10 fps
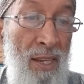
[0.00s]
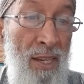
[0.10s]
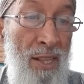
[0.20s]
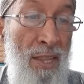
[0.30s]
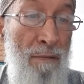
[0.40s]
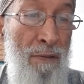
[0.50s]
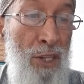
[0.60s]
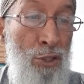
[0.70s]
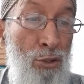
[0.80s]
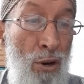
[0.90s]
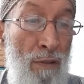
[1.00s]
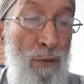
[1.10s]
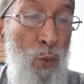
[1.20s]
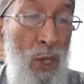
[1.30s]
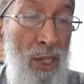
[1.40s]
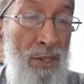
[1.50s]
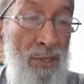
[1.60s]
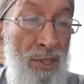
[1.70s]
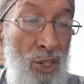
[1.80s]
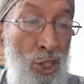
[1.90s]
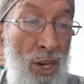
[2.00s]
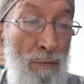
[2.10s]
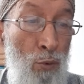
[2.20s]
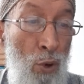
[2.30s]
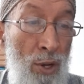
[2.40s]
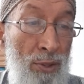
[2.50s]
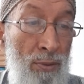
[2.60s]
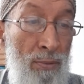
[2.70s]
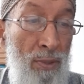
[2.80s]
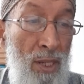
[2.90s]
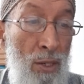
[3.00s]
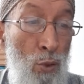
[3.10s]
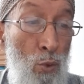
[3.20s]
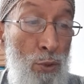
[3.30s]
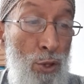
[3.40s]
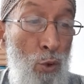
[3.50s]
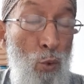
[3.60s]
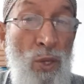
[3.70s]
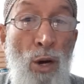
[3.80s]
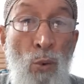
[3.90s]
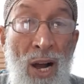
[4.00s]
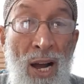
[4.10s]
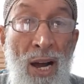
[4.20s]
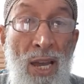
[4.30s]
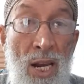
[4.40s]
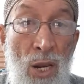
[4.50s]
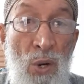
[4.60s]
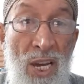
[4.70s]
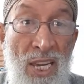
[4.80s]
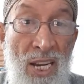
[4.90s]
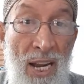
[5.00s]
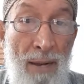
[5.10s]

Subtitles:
the Feast of Weeks, Shavuot, unto Yahweh Elohim,